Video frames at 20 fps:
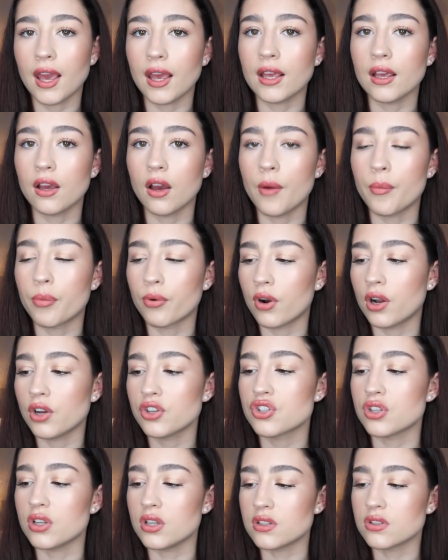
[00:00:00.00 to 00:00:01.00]
getting a
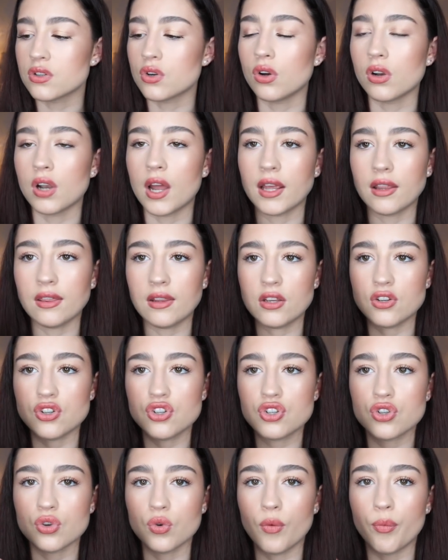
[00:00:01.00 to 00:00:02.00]
brush that has got like these
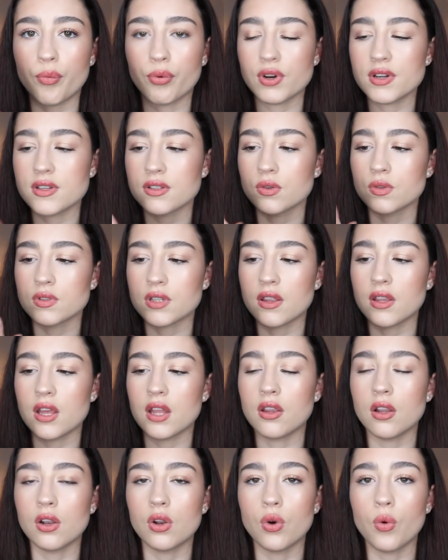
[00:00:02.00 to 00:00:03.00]
short bristles and
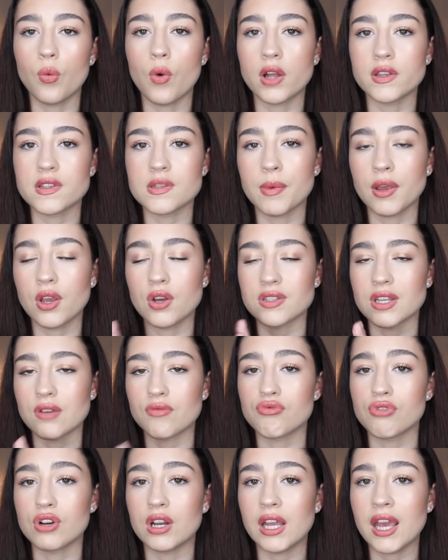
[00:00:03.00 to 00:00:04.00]
then the long ones, because it
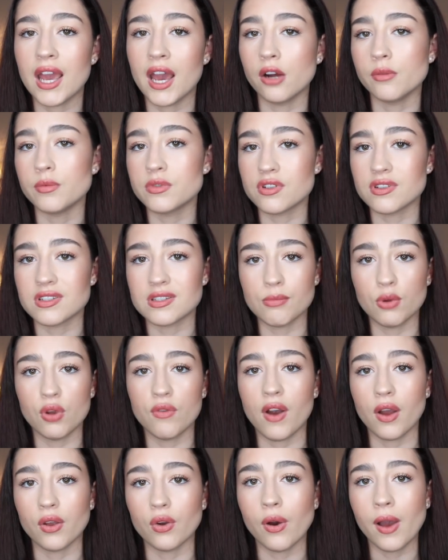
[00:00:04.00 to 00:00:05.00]
really helps to
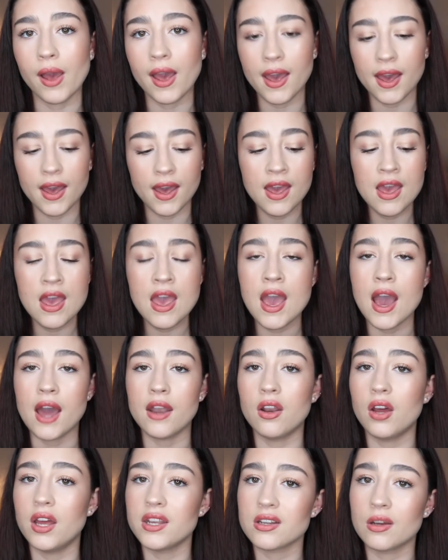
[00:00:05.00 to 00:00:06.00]
smooth out your hair,
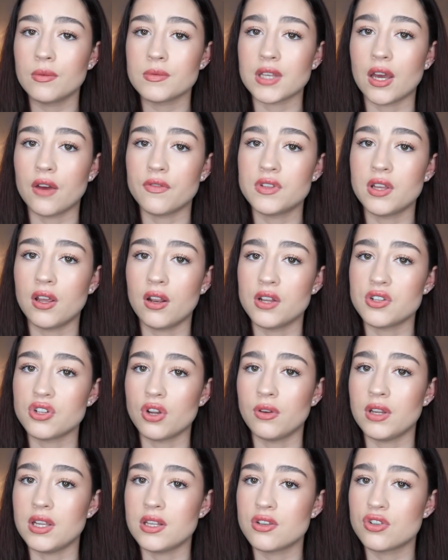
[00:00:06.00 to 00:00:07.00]
and 9 times out of 10 I
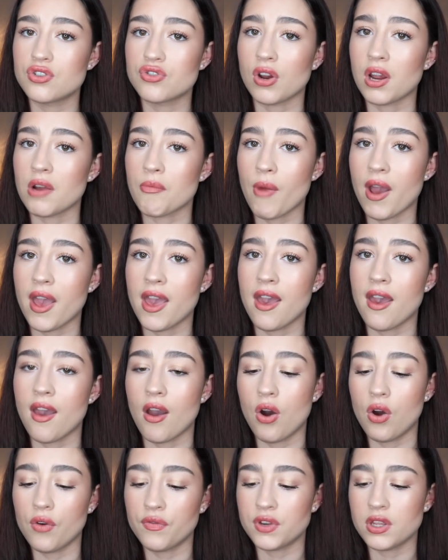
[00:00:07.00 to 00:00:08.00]
don't need to straighten my hair
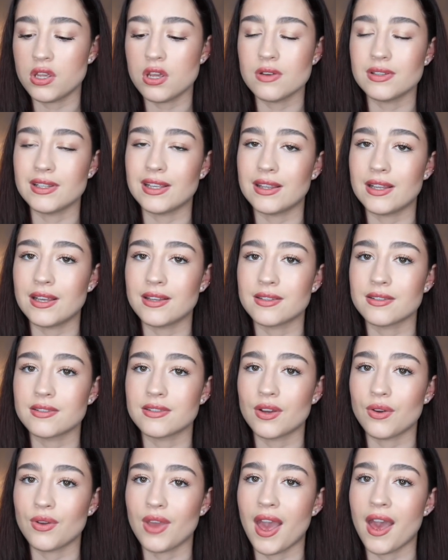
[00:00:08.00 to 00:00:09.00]
after using this.
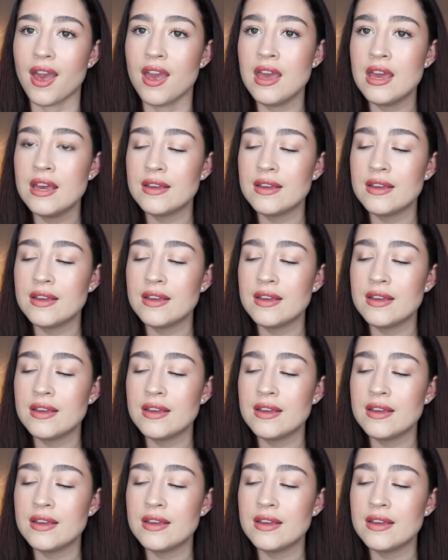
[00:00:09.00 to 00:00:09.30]
So yeah,